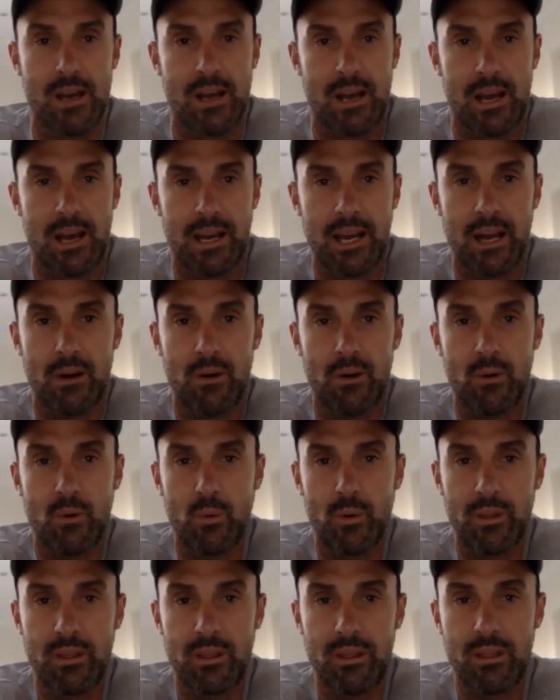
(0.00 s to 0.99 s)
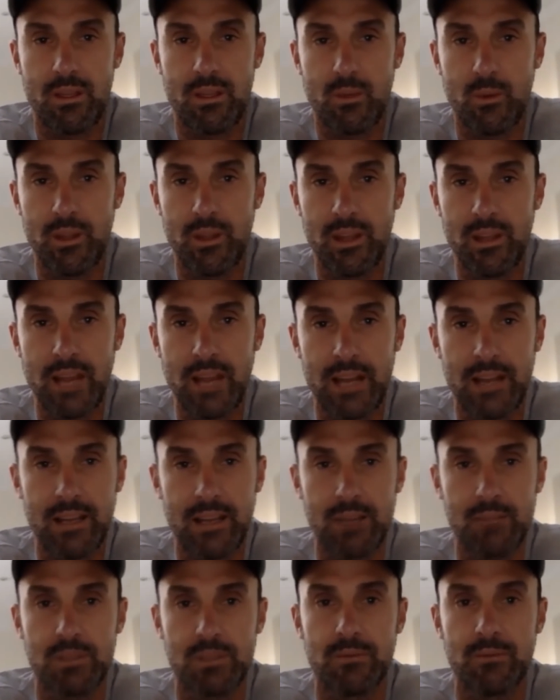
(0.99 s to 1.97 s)
Now, within that
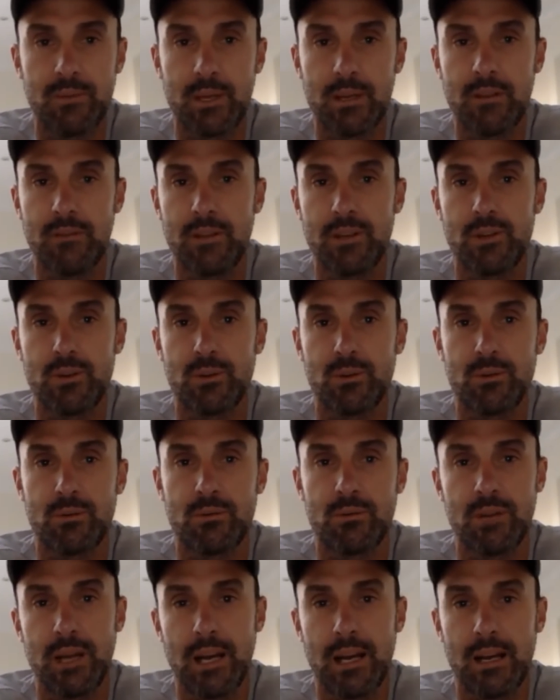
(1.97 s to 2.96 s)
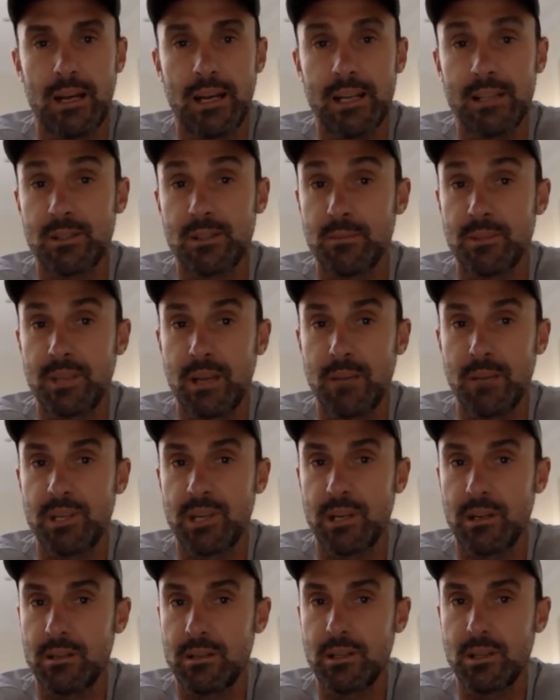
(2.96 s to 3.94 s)
comes some individual and some team
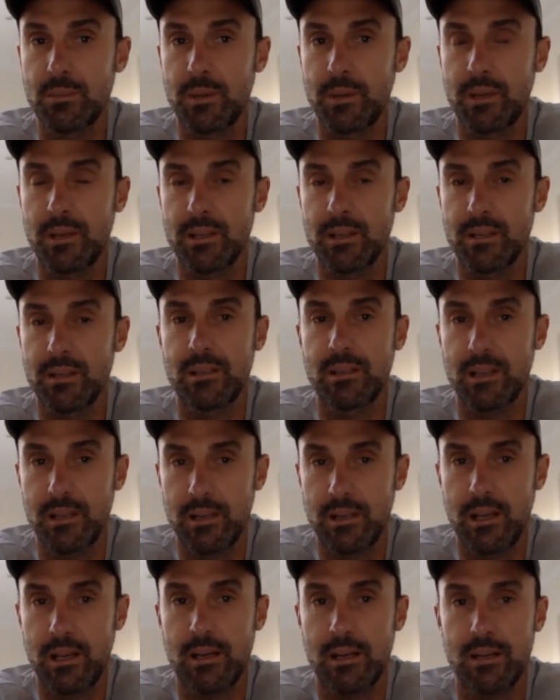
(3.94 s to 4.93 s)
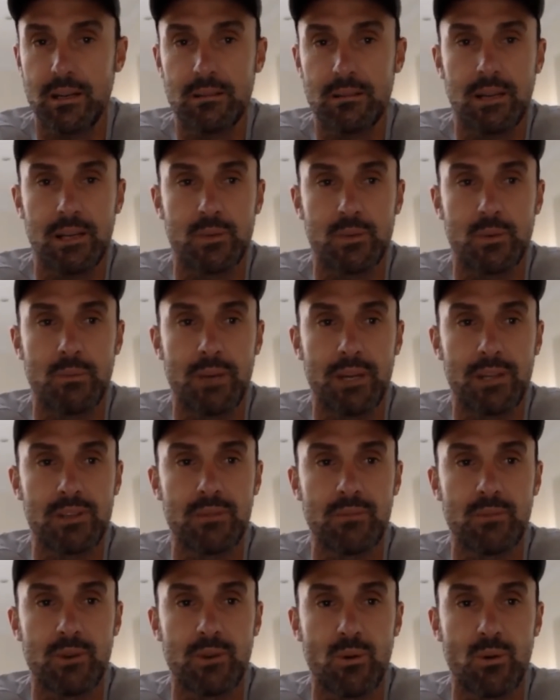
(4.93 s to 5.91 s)
challenges, because as we
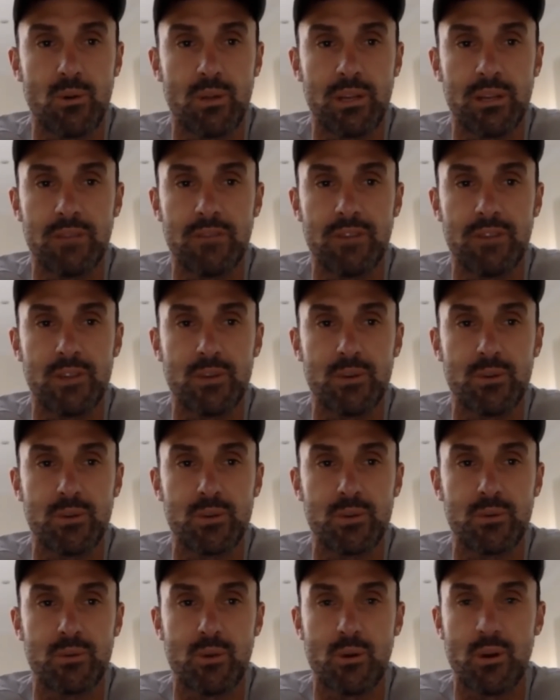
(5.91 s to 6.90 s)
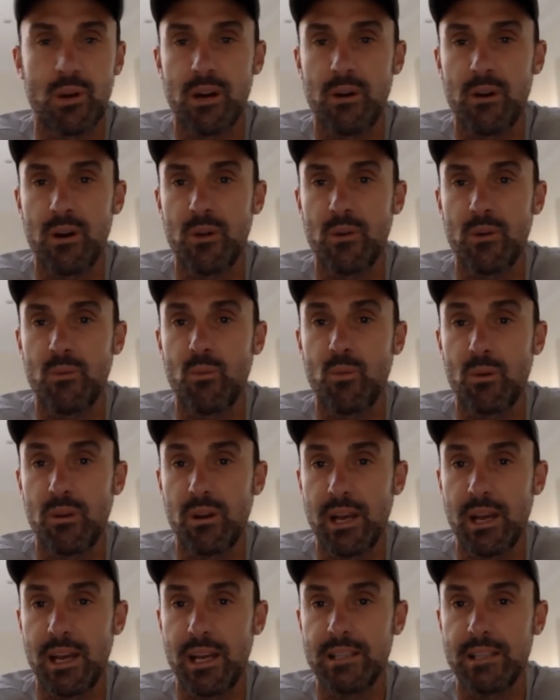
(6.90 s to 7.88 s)
mentioned, we're all individuals. We've all got our own
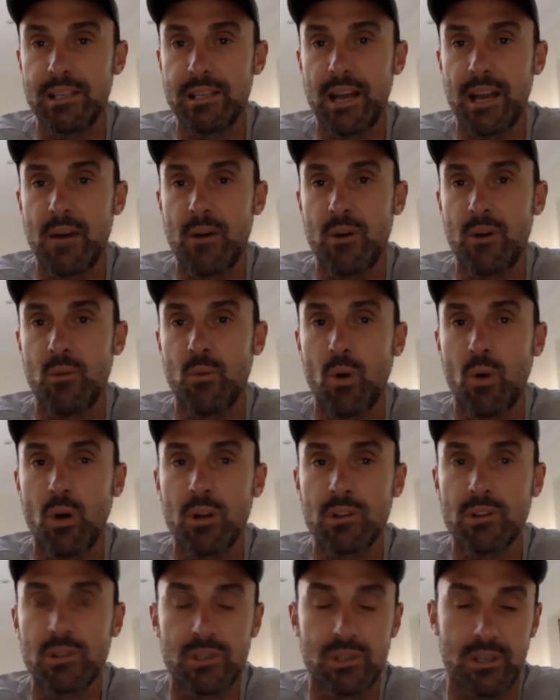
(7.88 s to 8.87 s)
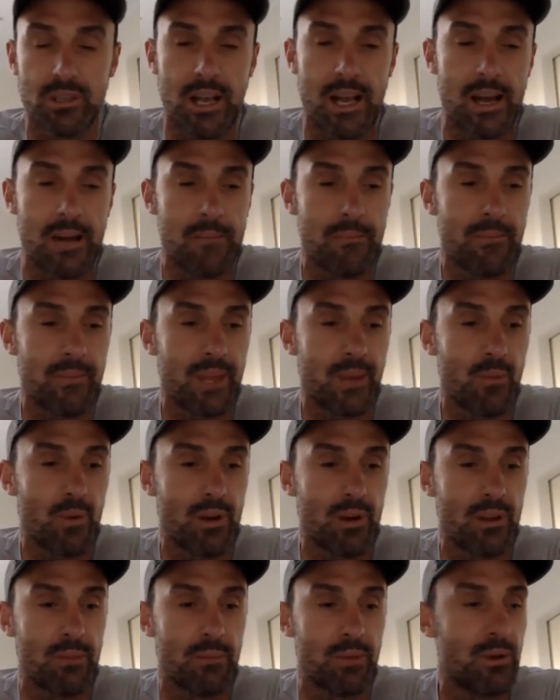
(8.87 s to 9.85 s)
needs and our own wants. And
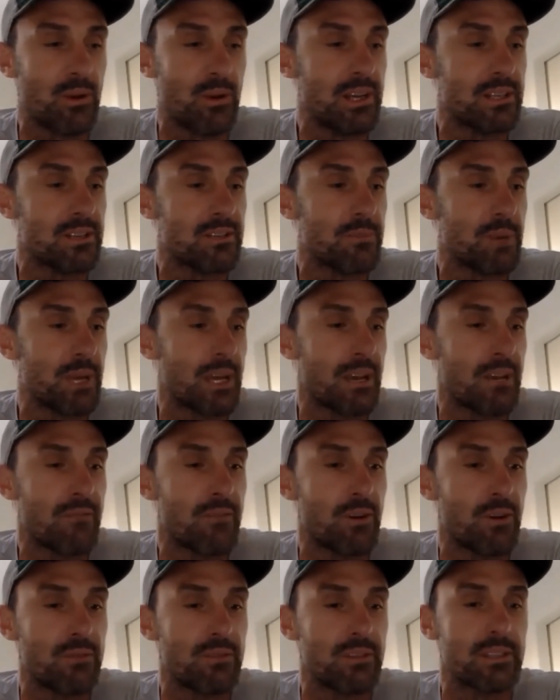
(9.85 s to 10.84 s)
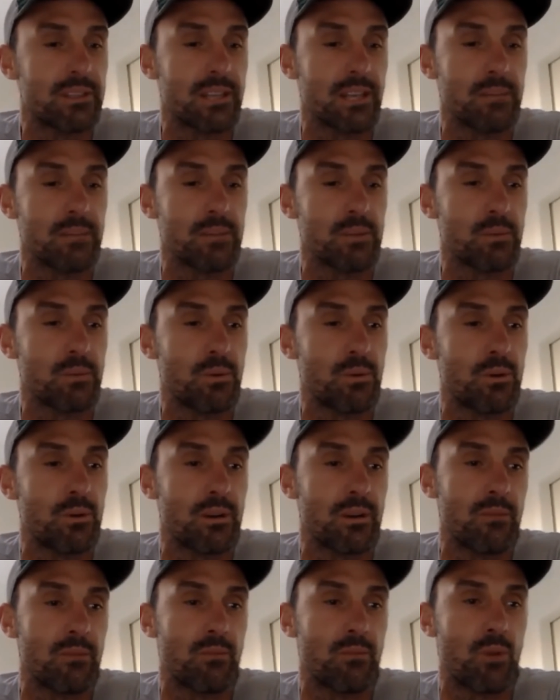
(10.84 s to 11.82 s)
one of the beauties of being involved in team sport,
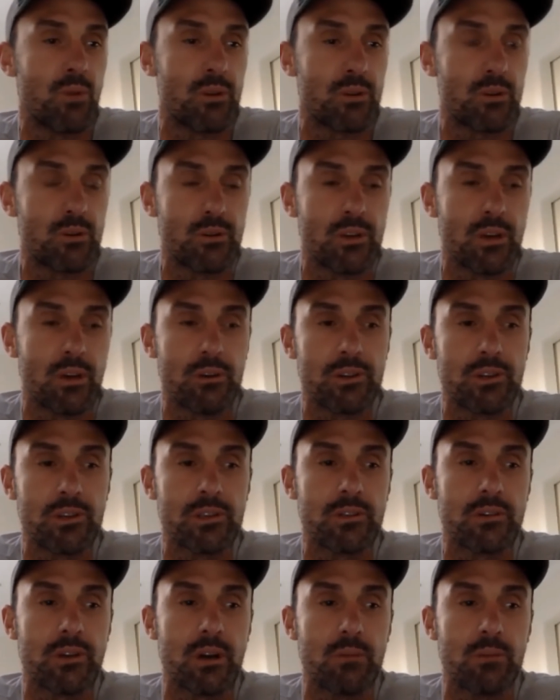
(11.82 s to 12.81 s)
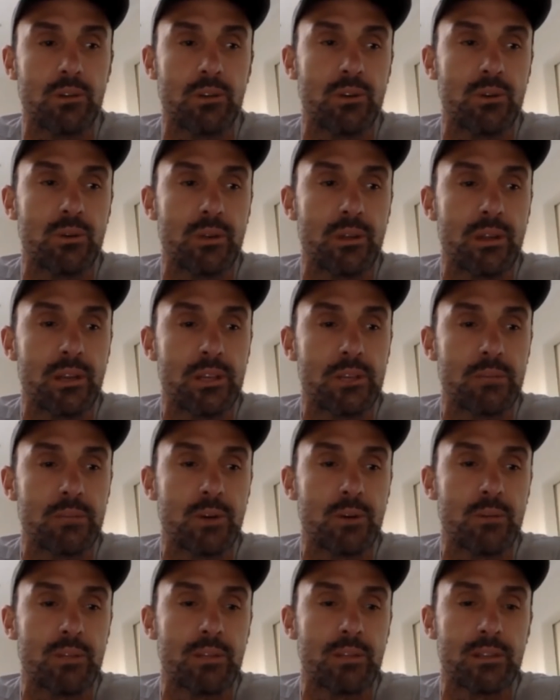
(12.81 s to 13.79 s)
and what good coaches are able to do in these
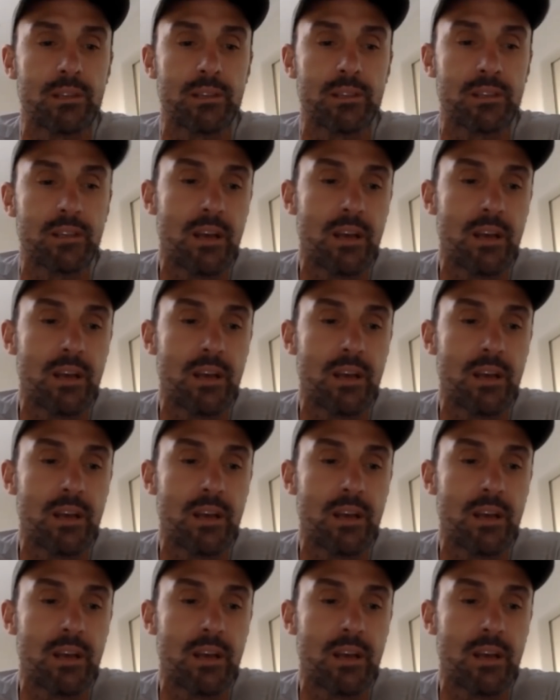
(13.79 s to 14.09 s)
moments, is